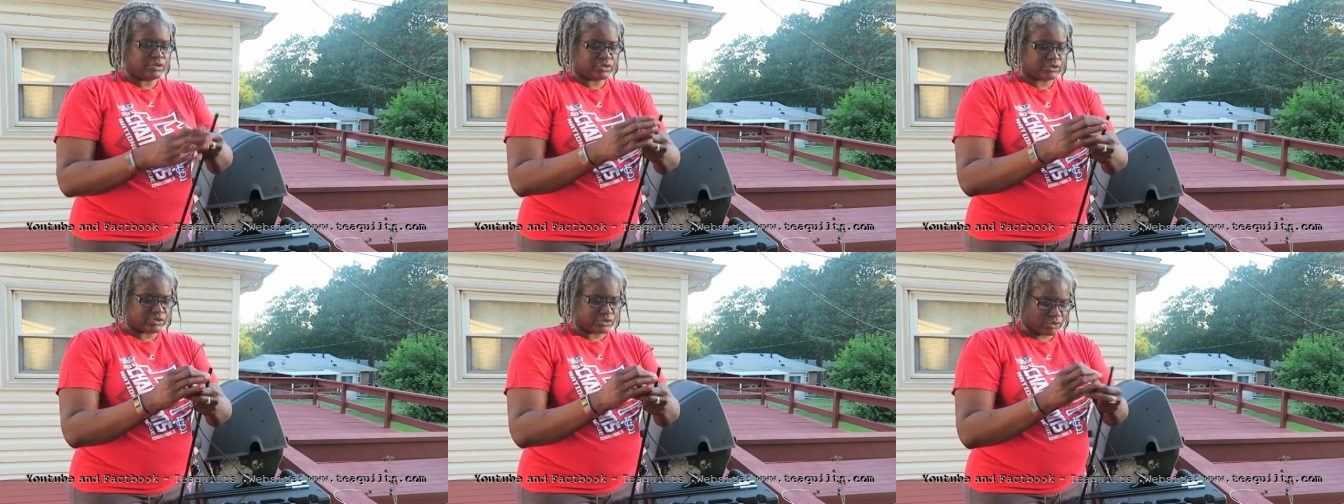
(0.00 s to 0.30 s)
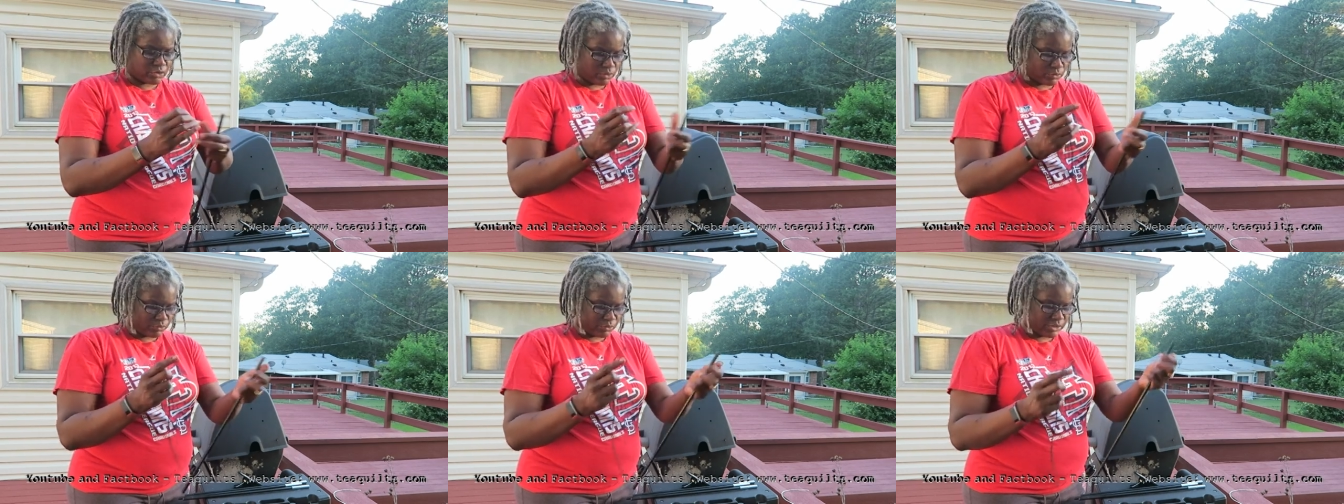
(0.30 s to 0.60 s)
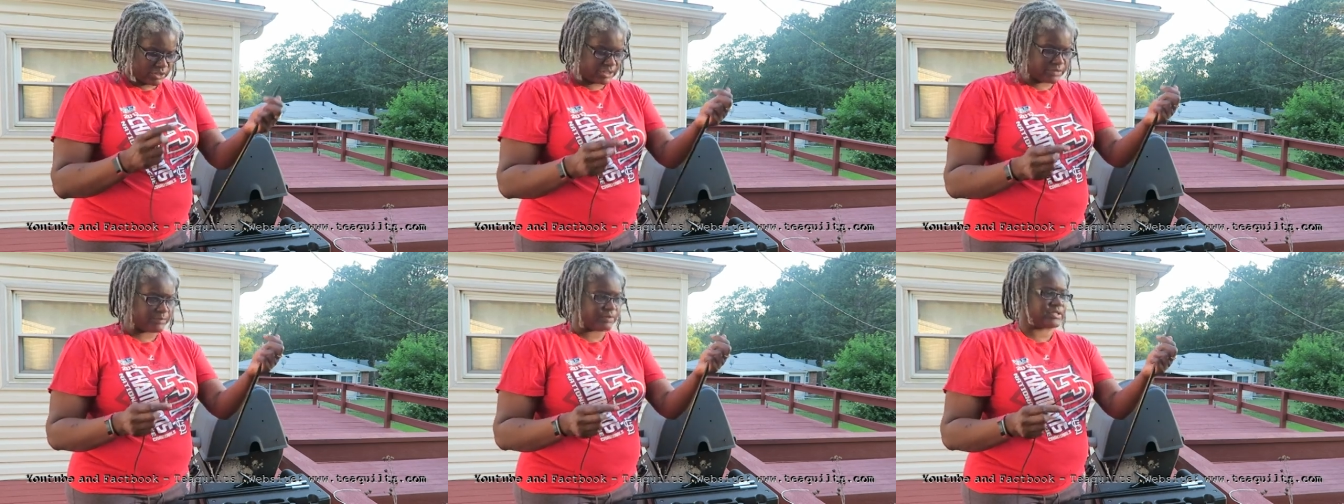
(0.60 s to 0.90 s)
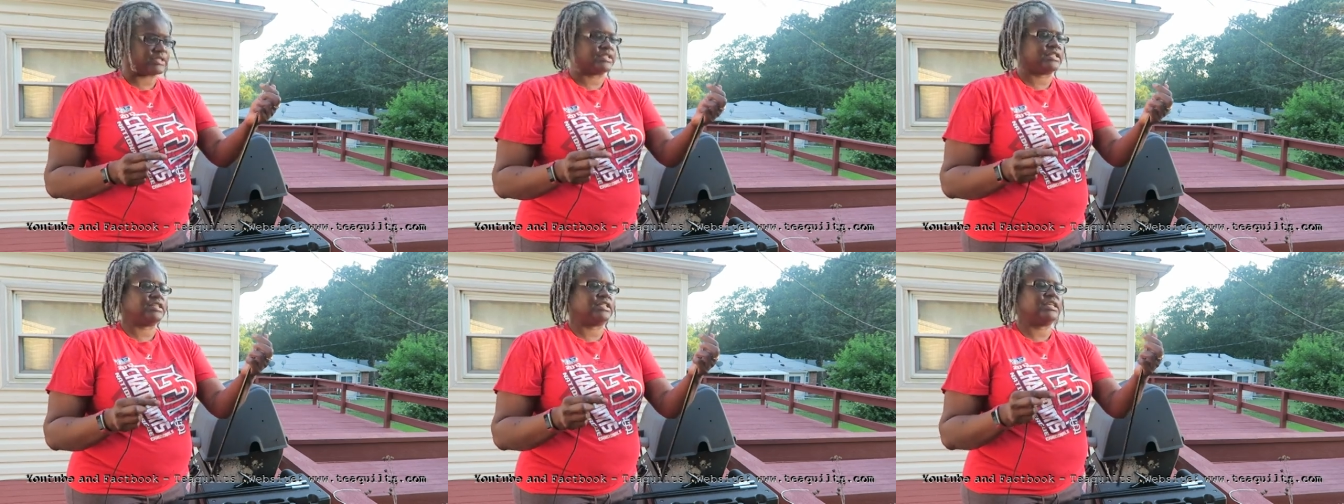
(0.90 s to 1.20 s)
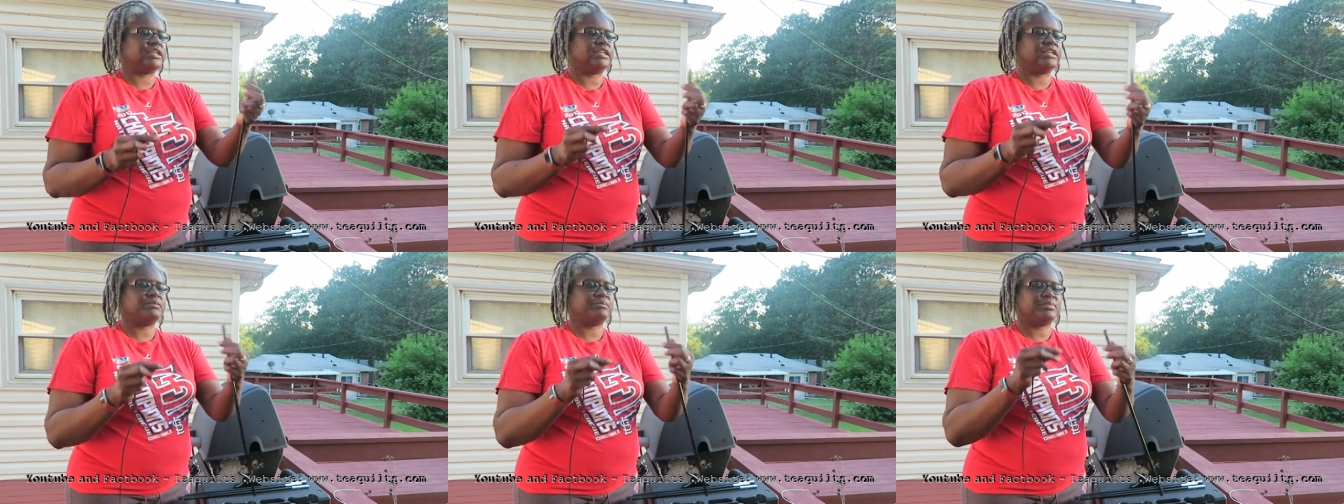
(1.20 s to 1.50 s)
So this was the
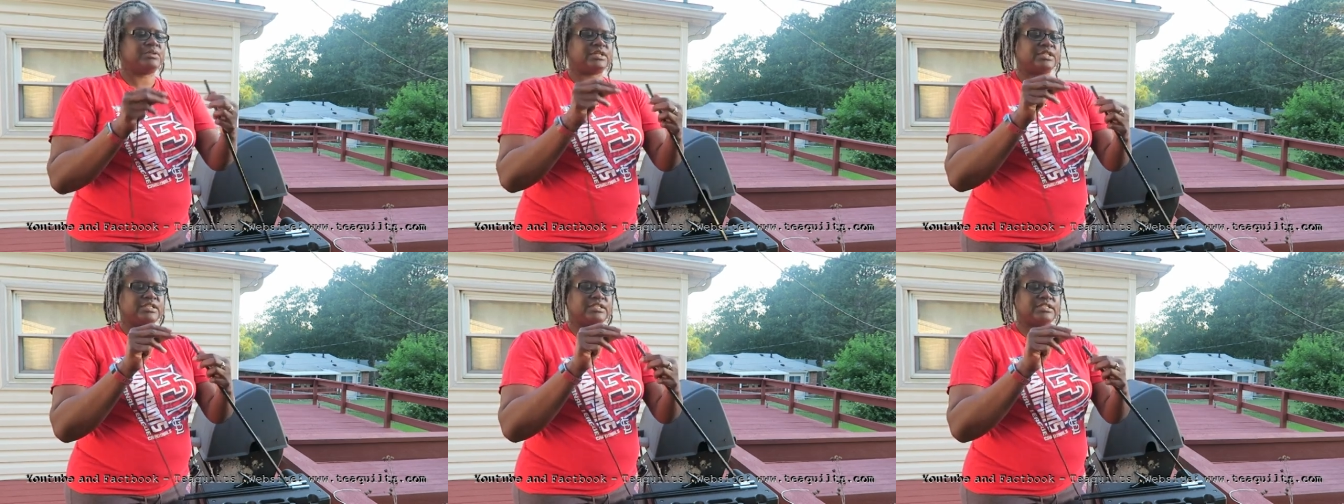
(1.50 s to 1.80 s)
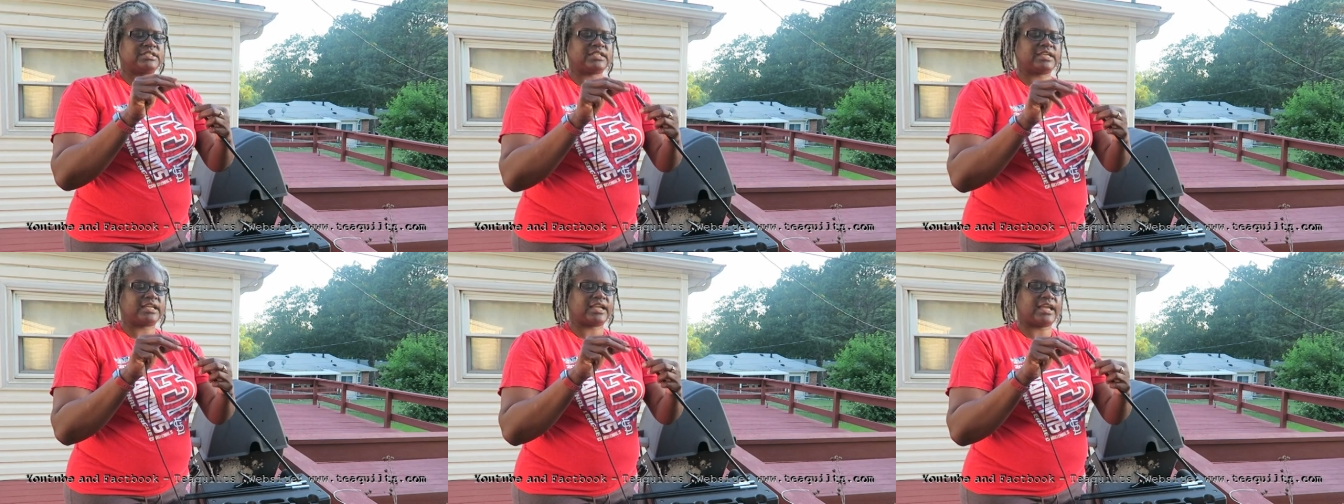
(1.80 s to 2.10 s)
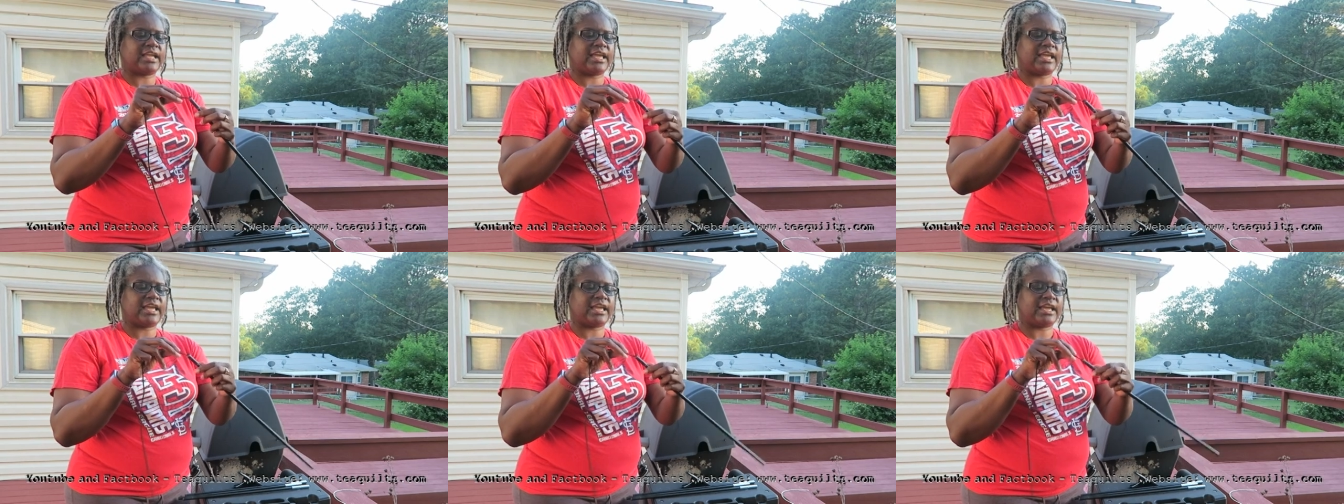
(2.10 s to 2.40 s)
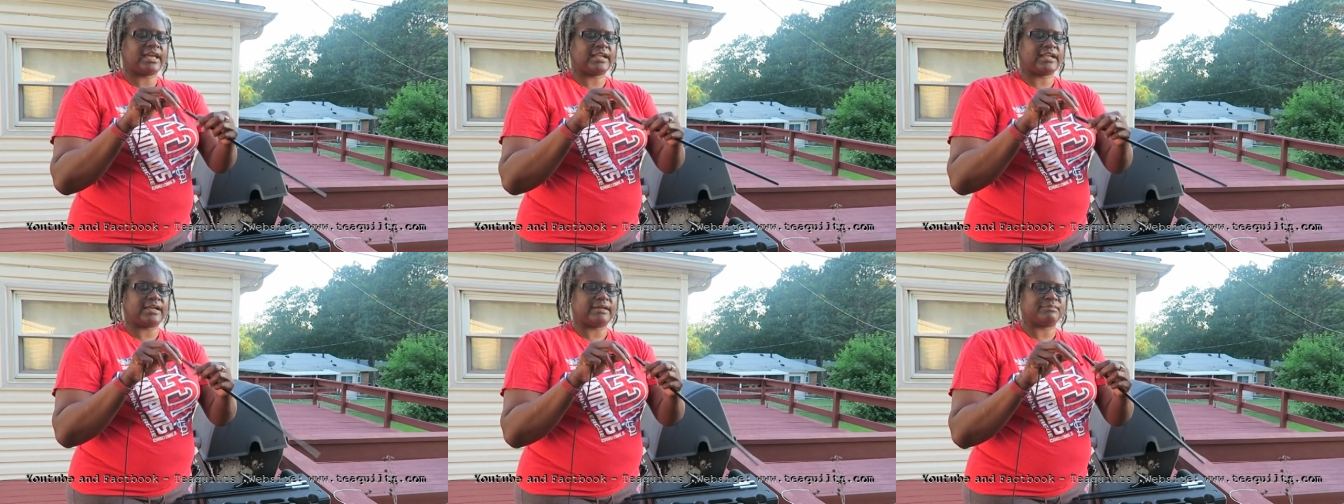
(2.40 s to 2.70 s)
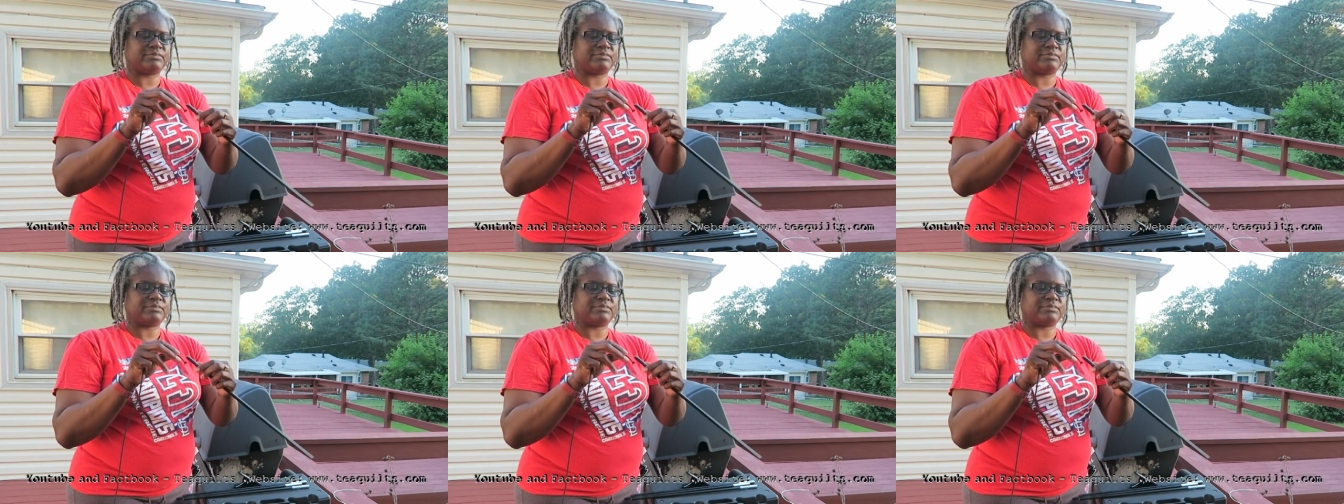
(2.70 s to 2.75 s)
end piece that I had.